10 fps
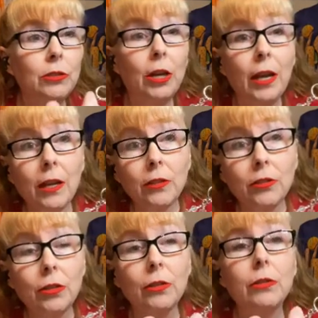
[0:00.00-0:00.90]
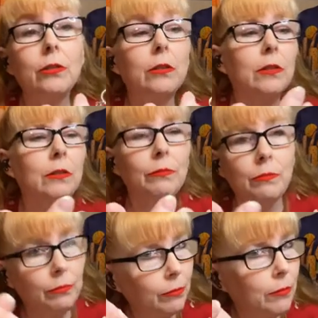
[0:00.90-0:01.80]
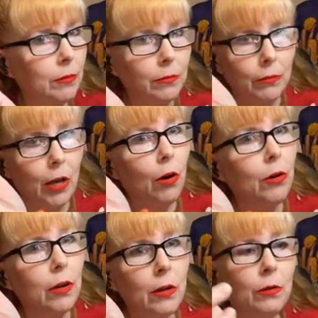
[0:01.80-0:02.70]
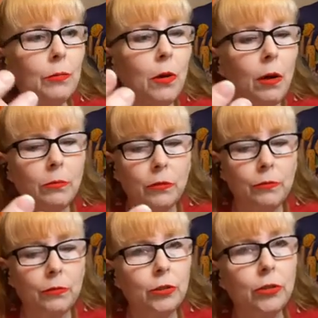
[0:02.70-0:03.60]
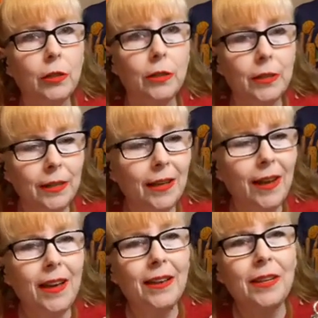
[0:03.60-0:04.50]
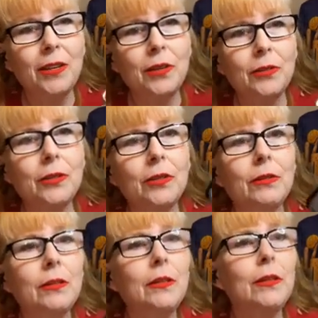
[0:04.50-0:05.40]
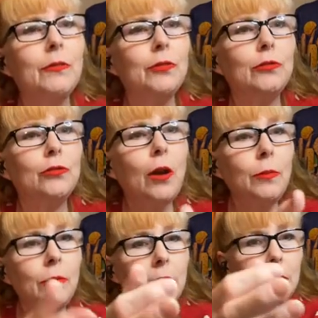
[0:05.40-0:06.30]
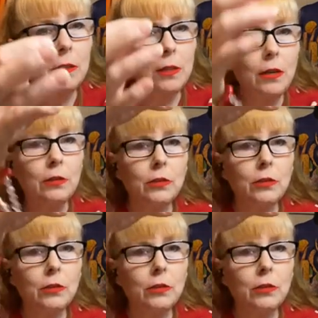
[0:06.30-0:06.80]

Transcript: hands hurt, or we all got our problems for sure. You know, if you drop it, it's not just